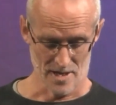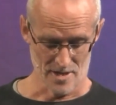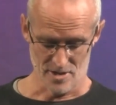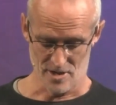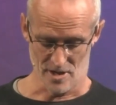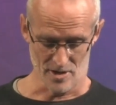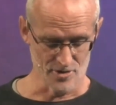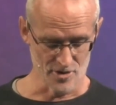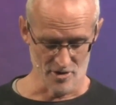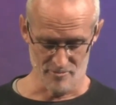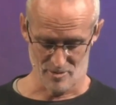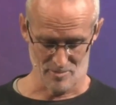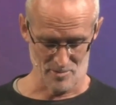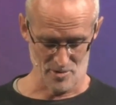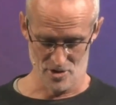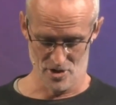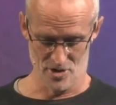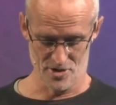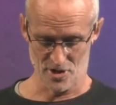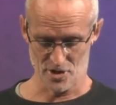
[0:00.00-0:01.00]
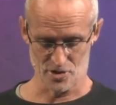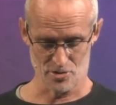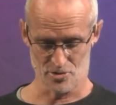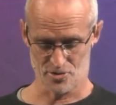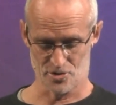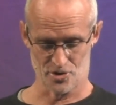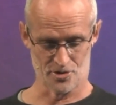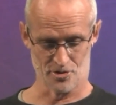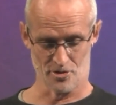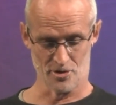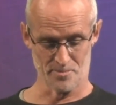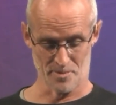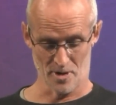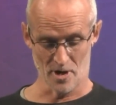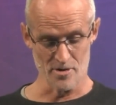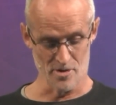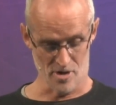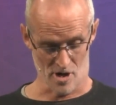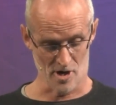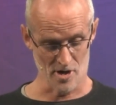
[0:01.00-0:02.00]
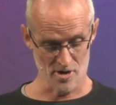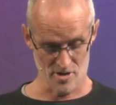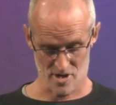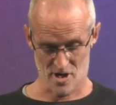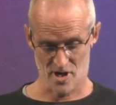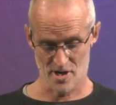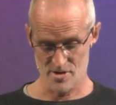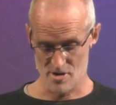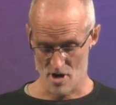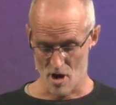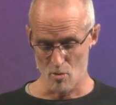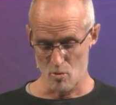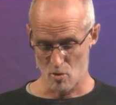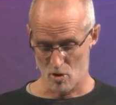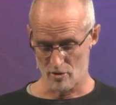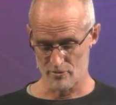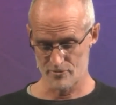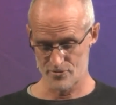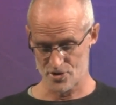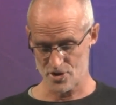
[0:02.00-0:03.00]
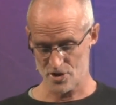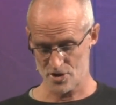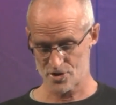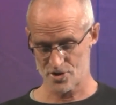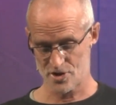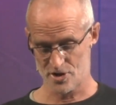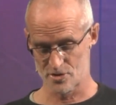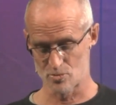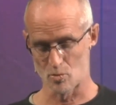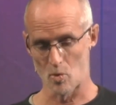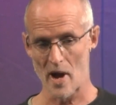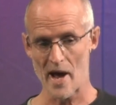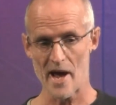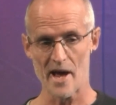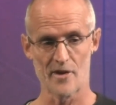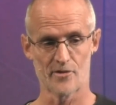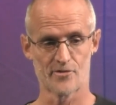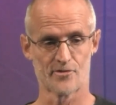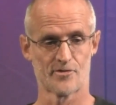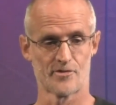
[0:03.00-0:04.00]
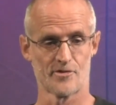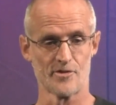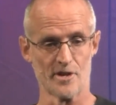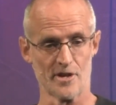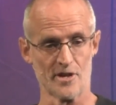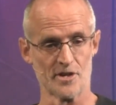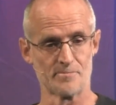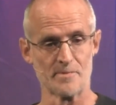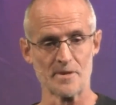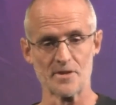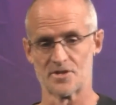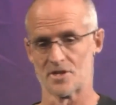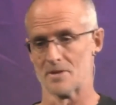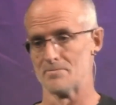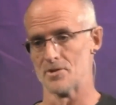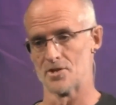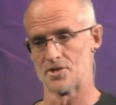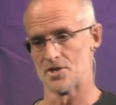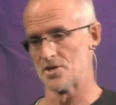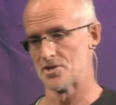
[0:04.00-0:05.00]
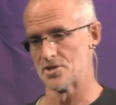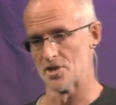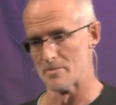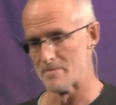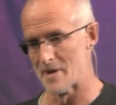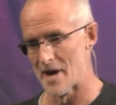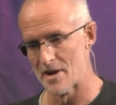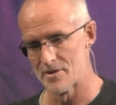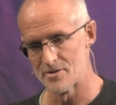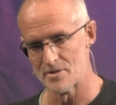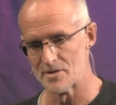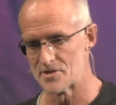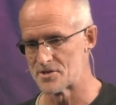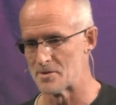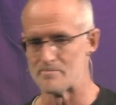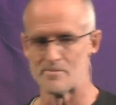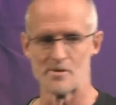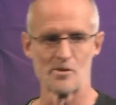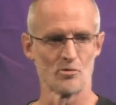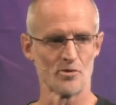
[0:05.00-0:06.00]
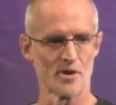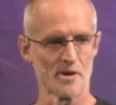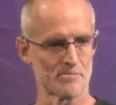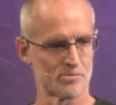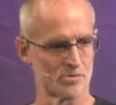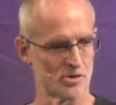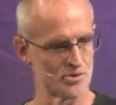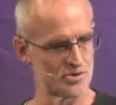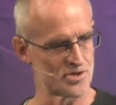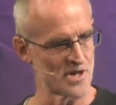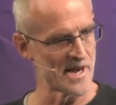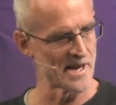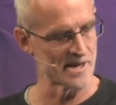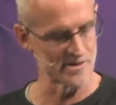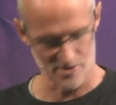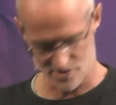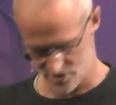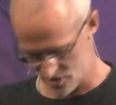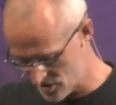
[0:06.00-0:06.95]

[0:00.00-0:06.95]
Yeah, and you've probably heard these sorts of stories, but I know of churches where, you know, there's been some decision about it's a building project, it's